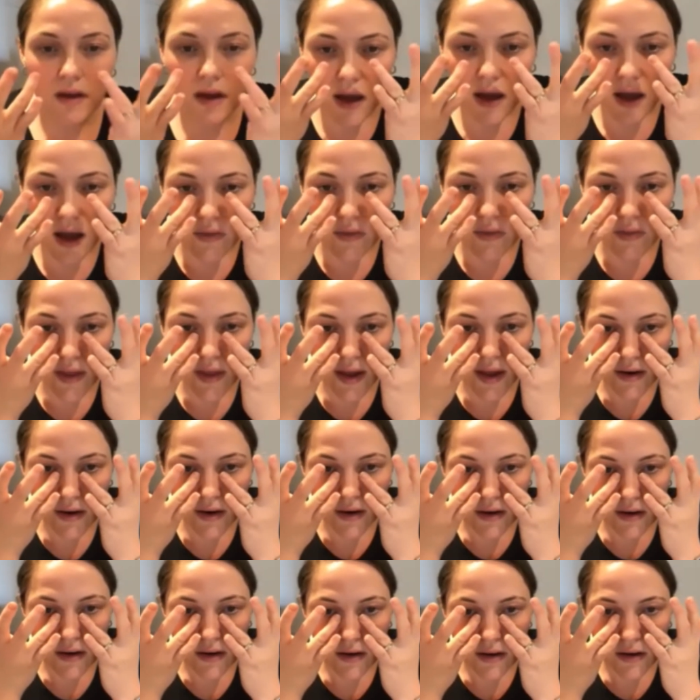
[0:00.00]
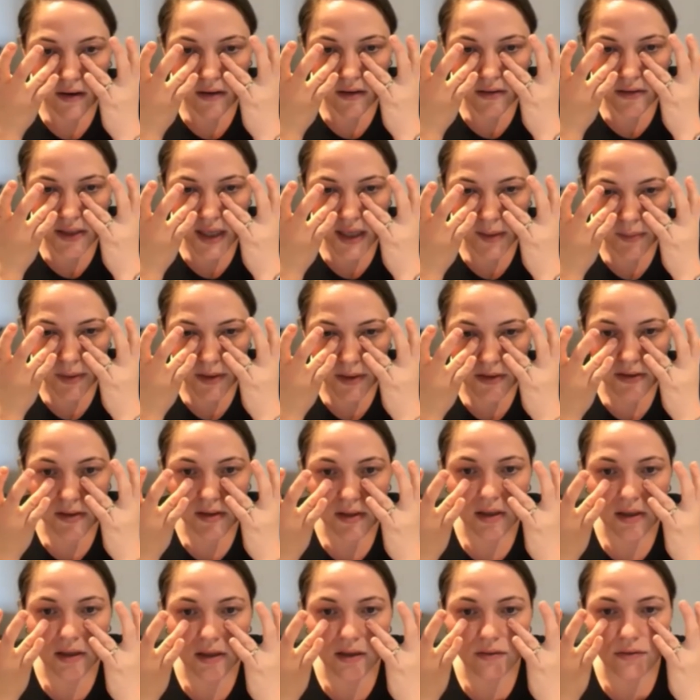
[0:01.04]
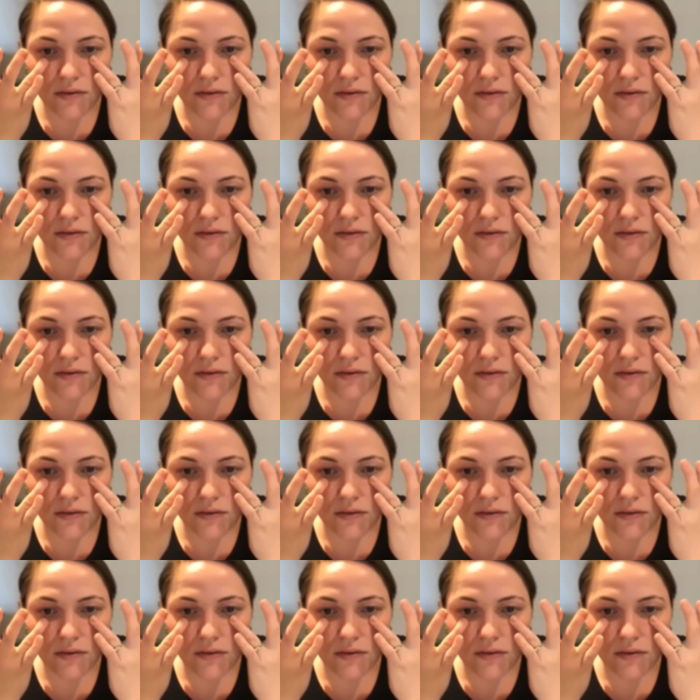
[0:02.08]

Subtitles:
and then dab underneath